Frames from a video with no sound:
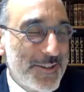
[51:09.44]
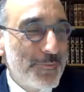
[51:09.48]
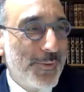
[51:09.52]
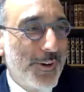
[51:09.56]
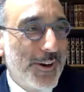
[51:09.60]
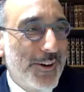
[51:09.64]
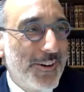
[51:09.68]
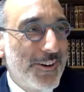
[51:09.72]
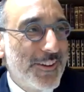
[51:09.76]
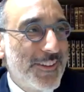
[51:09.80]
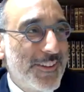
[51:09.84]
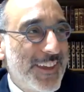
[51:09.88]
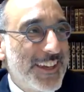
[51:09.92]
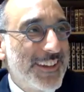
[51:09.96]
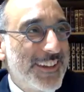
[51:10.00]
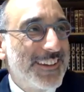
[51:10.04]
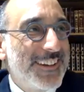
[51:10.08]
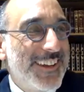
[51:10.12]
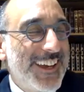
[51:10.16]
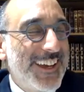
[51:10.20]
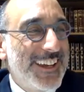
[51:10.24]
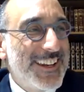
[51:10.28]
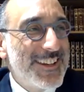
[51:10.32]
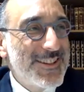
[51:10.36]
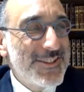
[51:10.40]
borrow that
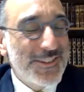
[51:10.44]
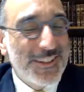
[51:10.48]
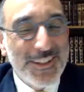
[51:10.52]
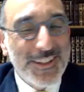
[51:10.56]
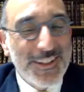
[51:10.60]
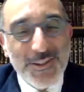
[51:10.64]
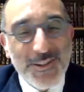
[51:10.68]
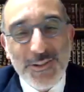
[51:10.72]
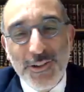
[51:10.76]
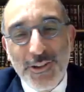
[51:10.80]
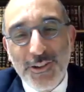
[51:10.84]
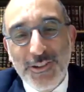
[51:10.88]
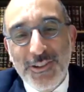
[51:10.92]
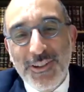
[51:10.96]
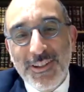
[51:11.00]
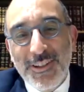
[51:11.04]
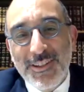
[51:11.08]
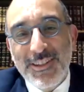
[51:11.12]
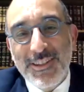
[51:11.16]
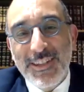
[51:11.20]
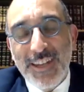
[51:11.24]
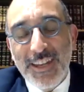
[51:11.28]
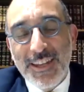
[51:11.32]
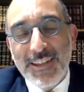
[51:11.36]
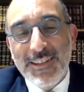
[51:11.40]
analogy in a certain
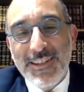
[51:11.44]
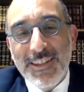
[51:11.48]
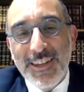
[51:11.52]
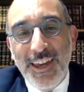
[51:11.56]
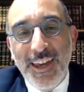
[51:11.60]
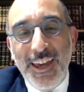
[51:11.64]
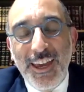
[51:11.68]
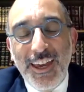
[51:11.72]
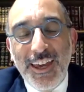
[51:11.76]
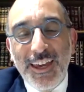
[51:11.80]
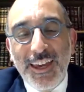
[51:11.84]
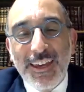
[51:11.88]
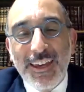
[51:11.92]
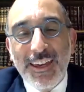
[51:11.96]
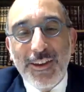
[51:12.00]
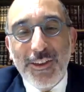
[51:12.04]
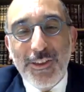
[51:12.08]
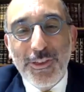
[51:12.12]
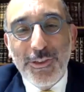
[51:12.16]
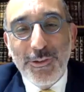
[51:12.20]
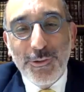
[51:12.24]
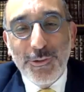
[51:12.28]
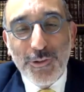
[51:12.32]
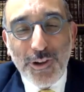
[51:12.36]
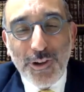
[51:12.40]
sense,
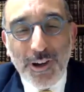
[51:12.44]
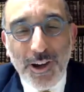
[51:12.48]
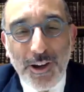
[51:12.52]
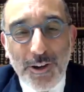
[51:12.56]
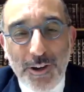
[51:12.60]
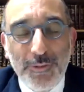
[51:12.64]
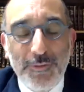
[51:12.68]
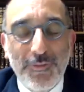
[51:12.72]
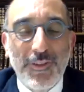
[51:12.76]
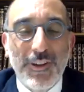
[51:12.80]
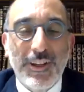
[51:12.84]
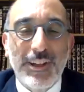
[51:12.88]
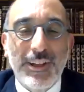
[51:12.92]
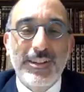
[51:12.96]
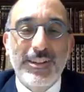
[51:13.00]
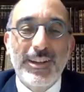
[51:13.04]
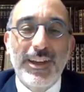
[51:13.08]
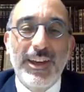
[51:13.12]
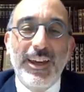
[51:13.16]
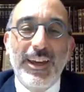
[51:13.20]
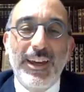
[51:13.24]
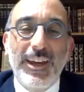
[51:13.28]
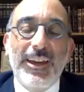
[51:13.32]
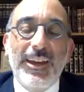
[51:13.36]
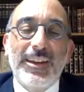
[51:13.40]
through COVID,
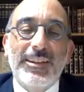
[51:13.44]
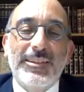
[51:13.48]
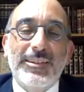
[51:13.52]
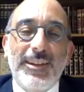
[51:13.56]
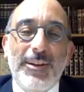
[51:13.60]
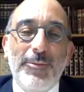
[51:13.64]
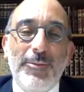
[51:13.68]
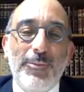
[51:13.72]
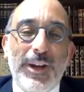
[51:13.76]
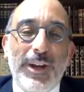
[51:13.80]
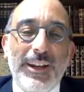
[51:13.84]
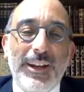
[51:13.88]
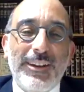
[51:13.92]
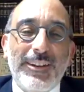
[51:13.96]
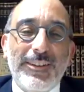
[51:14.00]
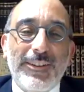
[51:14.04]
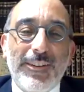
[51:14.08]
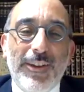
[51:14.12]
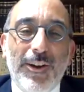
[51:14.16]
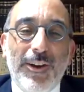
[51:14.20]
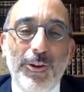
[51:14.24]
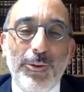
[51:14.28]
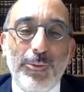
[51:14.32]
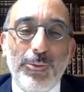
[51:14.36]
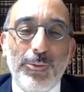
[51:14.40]
the
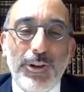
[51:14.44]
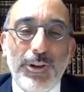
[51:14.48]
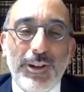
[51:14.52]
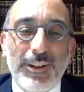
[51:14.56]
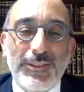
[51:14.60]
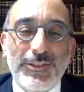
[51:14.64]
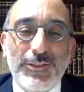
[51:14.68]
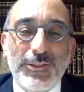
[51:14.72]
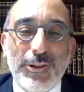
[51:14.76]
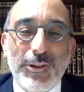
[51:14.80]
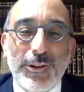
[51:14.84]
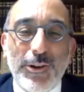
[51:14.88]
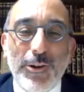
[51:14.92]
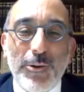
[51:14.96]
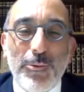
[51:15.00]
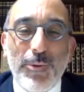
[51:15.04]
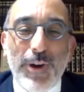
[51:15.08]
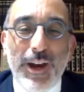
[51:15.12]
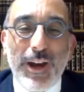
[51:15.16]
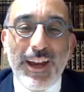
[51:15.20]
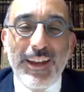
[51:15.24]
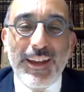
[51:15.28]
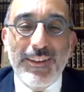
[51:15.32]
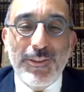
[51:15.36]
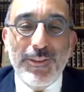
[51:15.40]
whole world took
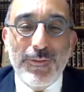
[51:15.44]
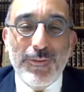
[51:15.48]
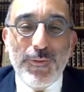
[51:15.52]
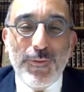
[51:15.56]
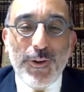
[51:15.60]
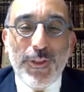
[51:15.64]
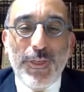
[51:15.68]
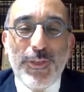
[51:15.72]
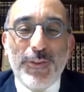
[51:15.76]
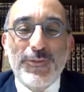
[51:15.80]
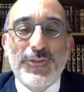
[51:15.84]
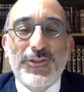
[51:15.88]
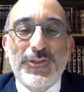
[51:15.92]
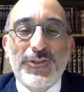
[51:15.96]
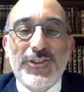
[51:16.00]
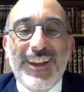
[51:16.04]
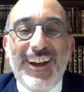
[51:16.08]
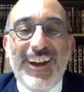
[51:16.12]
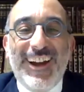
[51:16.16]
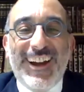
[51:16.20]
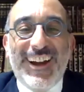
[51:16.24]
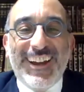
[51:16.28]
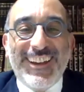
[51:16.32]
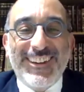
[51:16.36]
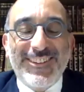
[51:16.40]
away the 4th of
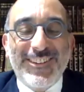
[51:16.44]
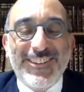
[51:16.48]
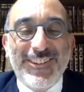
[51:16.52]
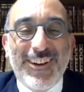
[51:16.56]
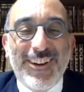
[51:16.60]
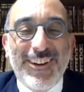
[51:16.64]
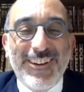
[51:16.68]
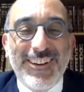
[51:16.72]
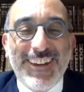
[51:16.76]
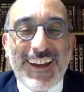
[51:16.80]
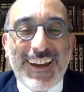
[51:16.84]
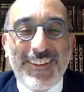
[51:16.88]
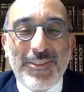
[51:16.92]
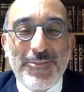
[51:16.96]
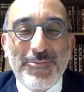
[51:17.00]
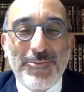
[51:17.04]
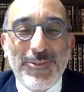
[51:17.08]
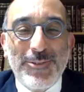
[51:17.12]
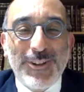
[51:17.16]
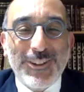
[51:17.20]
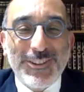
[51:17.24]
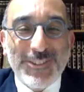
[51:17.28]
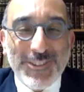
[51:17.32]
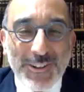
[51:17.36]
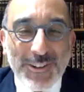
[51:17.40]
July, like the
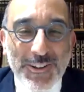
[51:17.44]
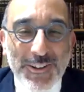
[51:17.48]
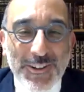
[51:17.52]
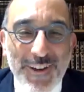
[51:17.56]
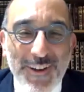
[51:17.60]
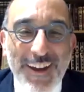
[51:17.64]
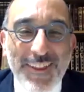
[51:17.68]
world took away